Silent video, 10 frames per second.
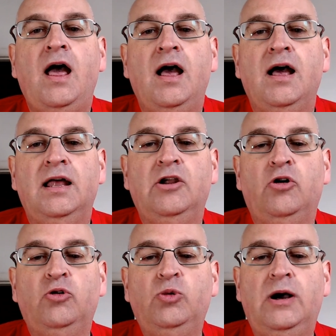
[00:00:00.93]

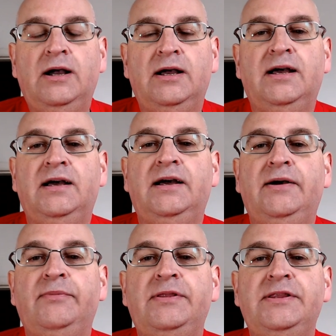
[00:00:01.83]
Hello,
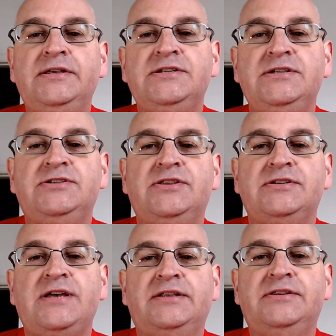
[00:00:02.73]
this is the
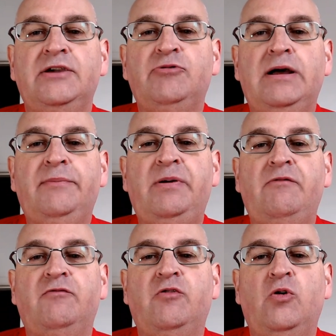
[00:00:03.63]
Saturday
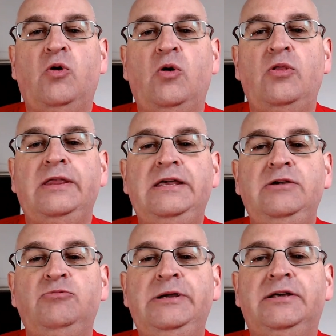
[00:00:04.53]
Wrap for
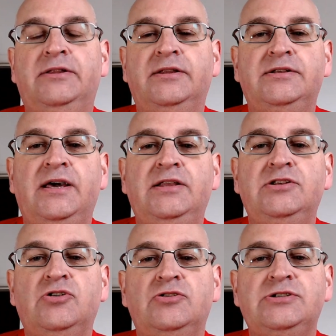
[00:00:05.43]
the week that
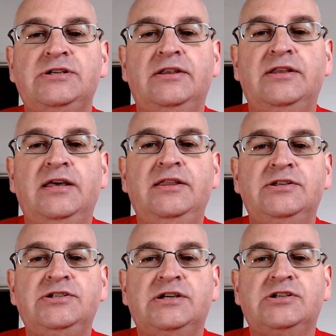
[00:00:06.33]
ends on Saturday the
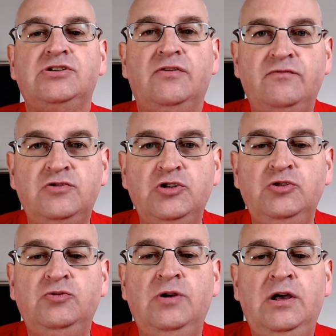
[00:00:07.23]
6th of
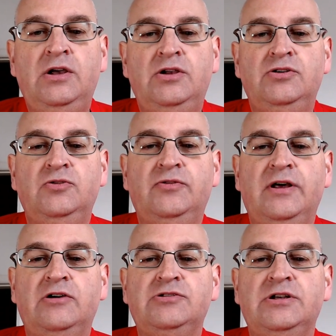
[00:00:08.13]
June
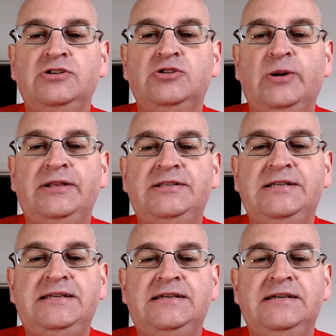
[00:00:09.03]

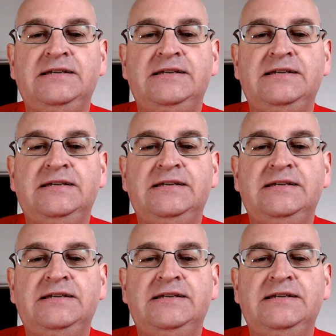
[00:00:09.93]
2020,